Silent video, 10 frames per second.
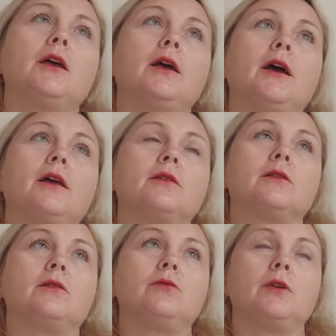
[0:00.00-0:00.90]

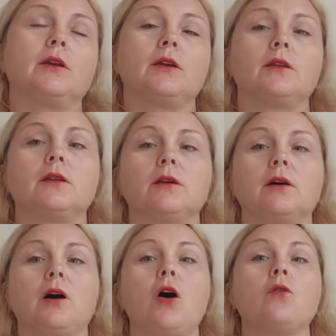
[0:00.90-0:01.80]
and doing it
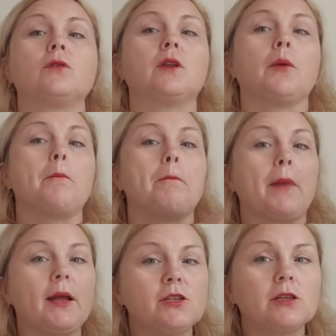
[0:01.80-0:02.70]

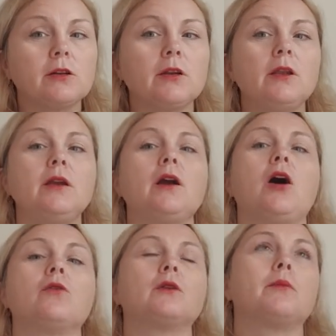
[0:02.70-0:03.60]
automatically,
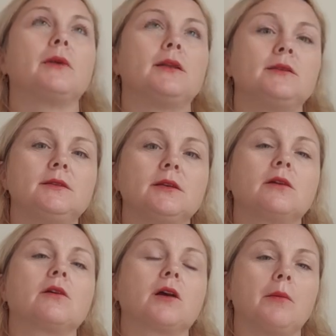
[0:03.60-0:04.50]
automating
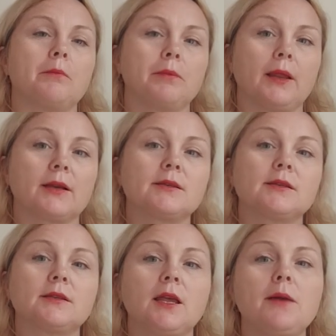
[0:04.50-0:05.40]
complex
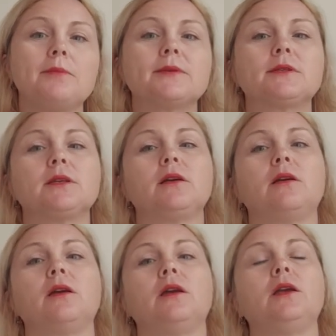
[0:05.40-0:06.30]
steps.
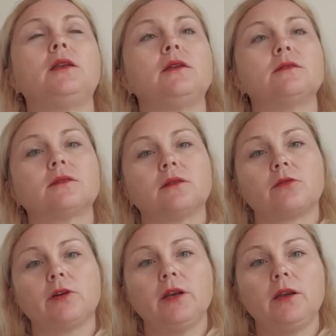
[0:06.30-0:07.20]
It is
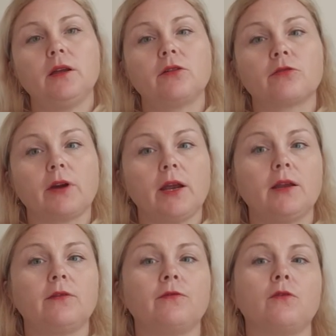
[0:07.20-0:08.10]
really
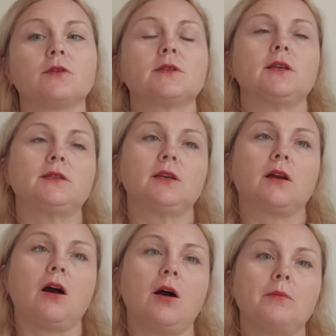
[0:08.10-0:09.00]
great for setting
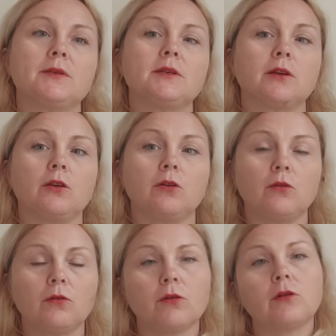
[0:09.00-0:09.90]
up
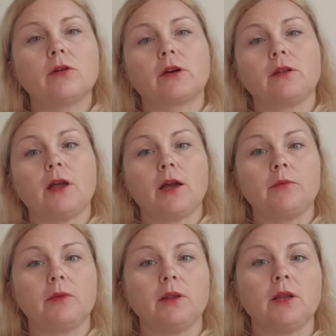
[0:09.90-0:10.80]
secure,
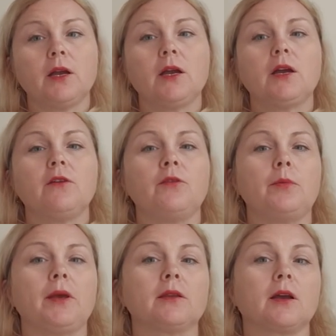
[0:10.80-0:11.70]
reliable
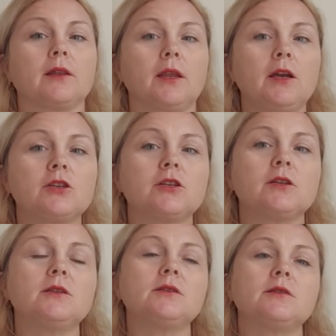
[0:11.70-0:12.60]
VPN
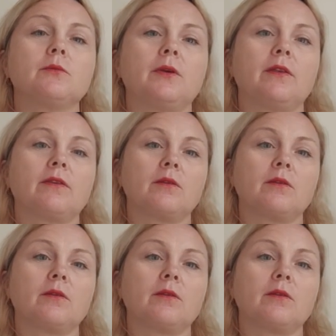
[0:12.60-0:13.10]
connections with